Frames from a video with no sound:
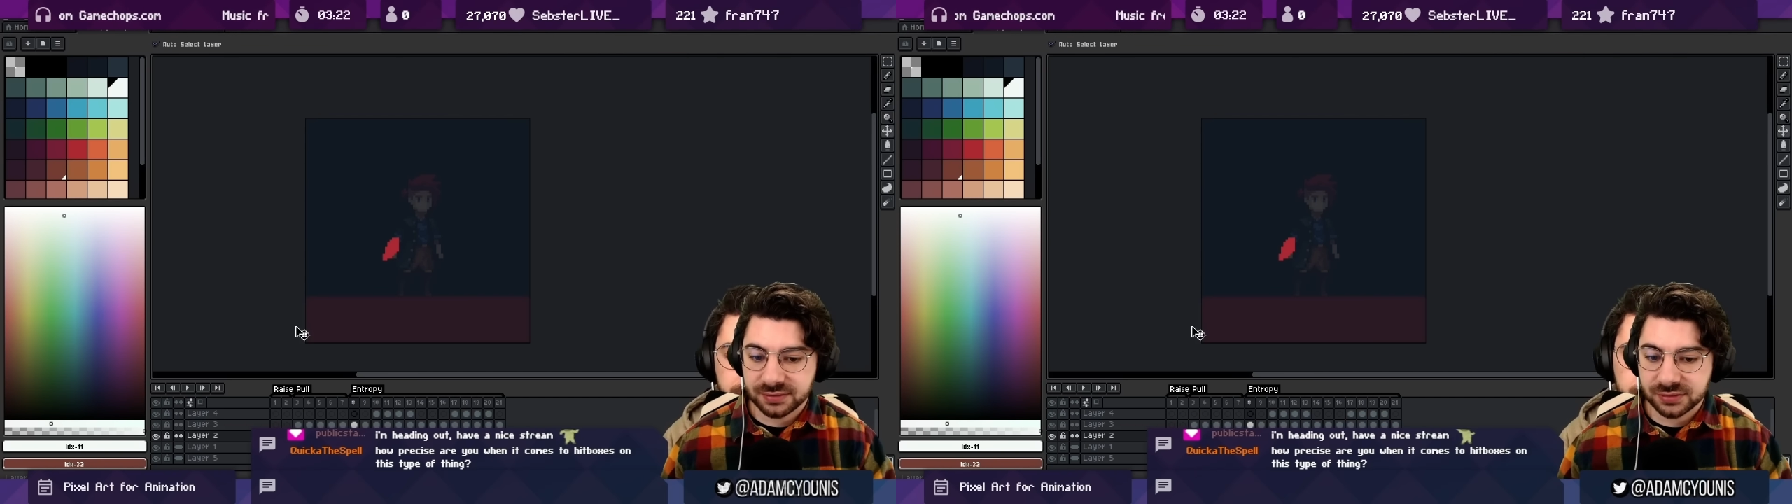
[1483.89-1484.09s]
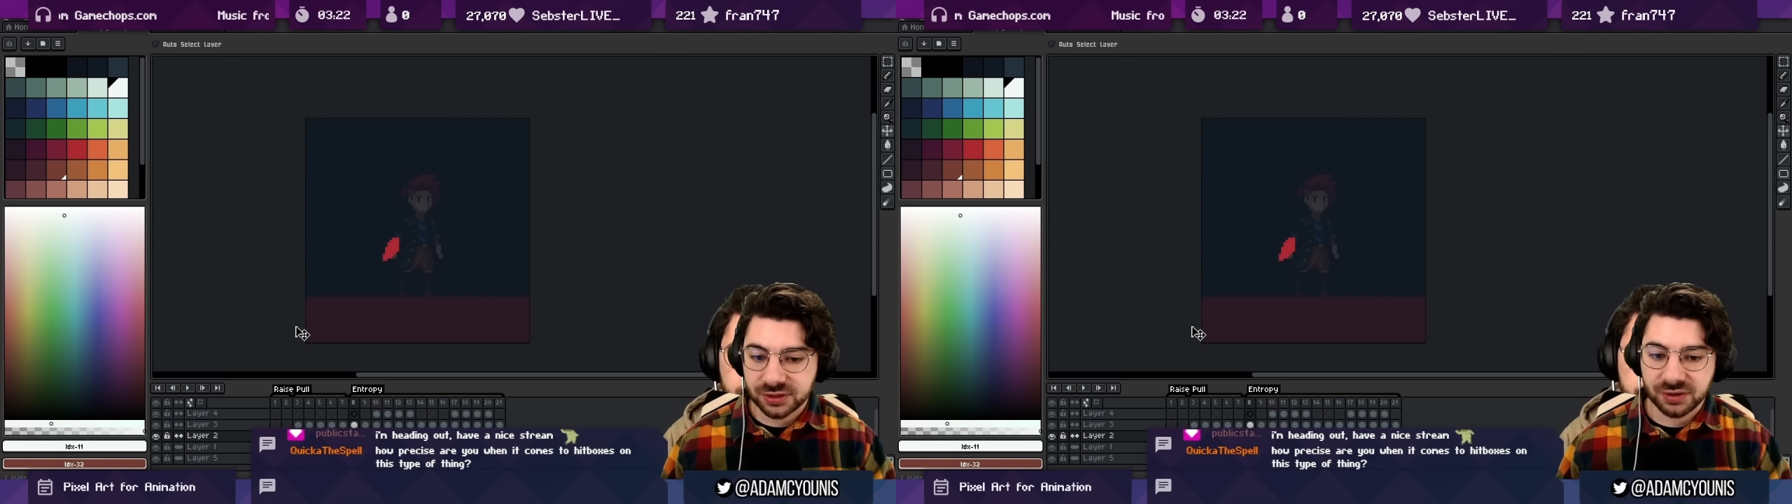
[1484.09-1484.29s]

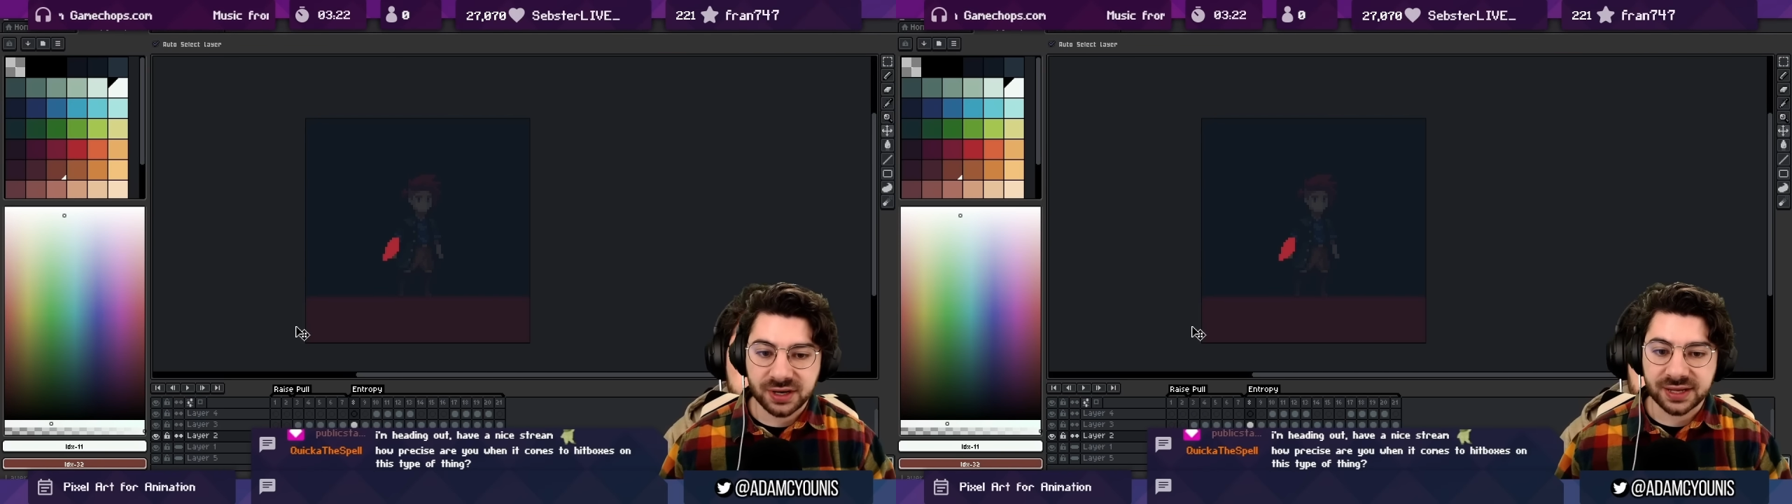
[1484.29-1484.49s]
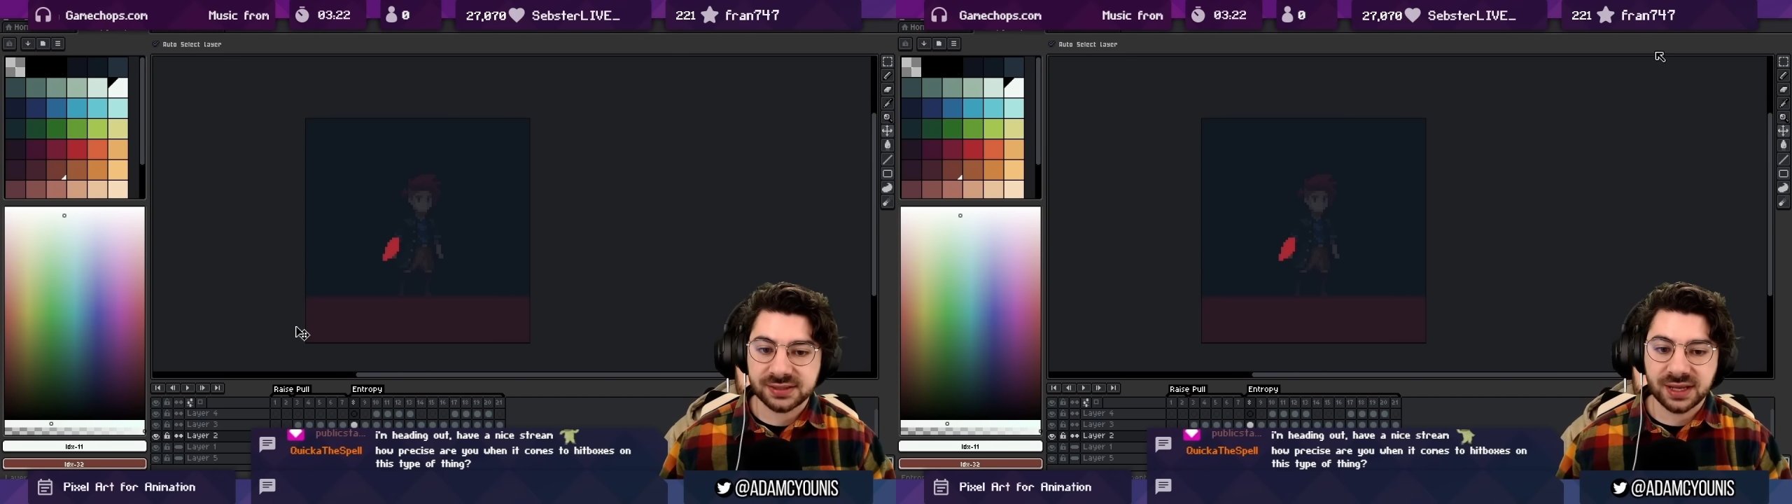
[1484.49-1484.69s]
So the
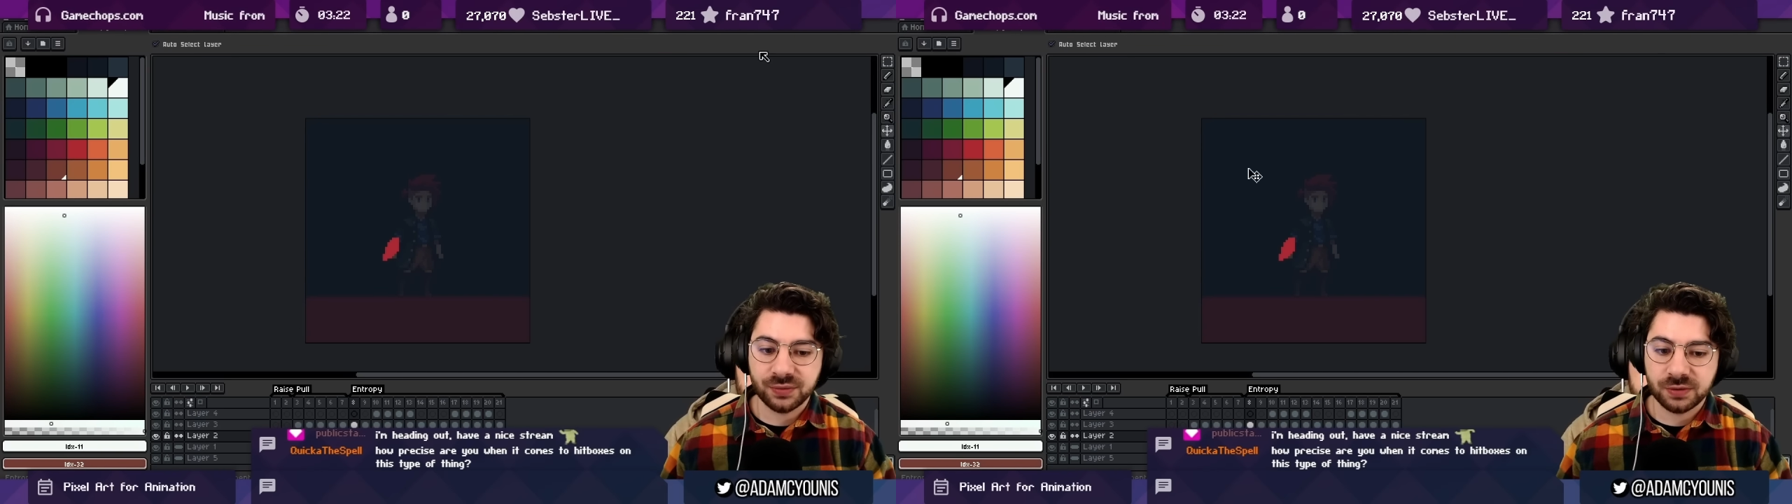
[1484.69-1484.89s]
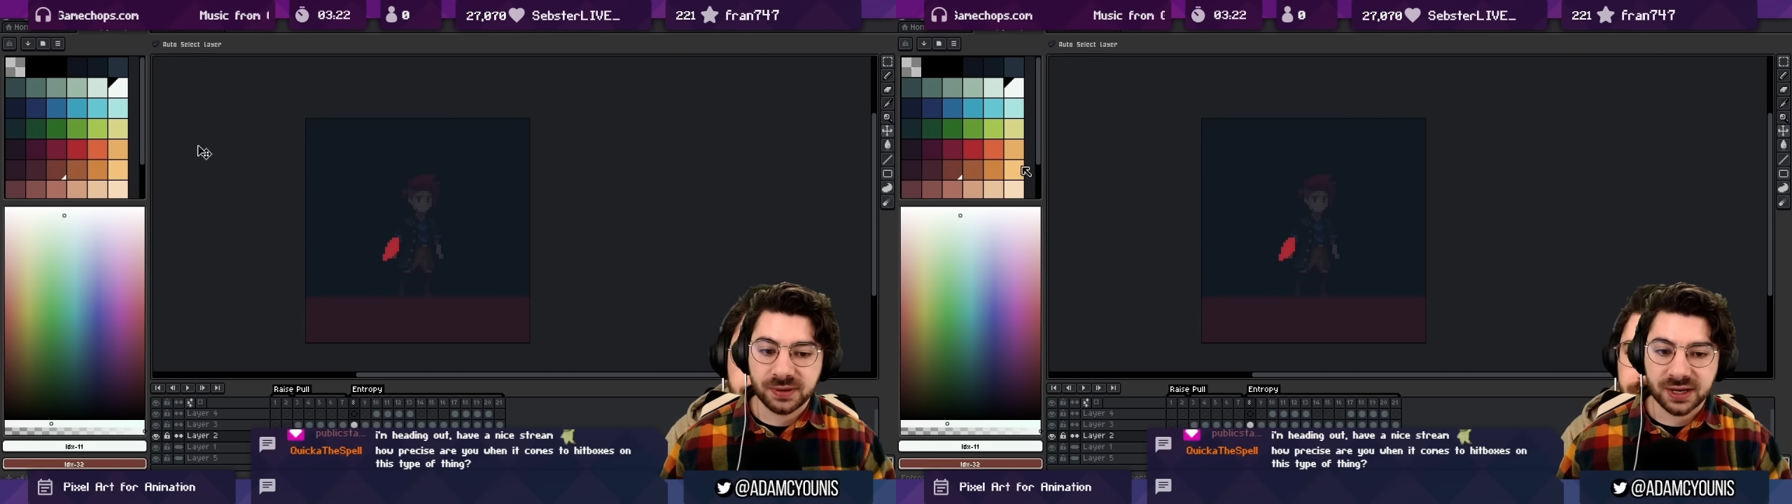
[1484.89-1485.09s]
next thing
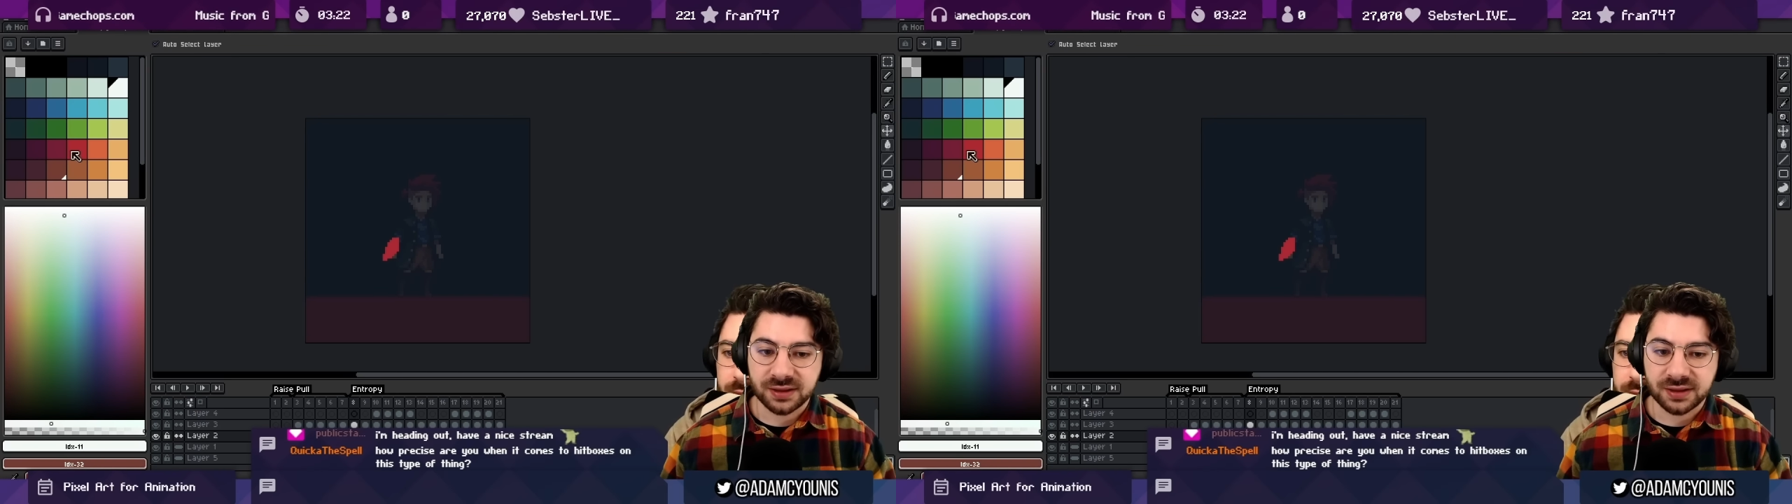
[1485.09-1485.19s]
would be,